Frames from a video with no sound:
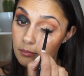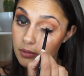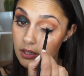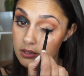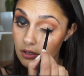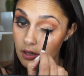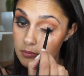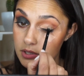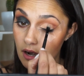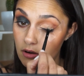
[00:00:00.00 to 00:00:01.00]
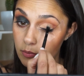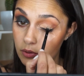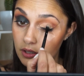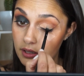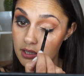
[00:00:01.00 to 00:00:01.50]
because I'm
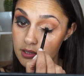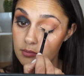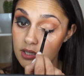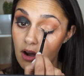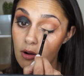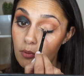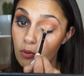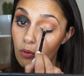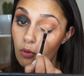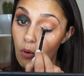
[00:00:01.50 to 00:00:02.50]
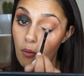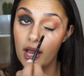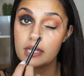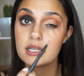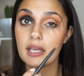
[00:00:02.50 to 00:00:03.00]
terrible at this. I'm terrible
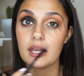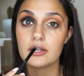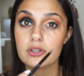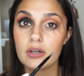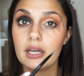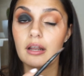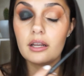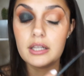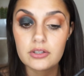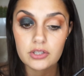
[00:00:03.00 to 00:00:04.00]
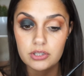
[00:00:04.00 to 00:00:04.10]
always at getting a straight line.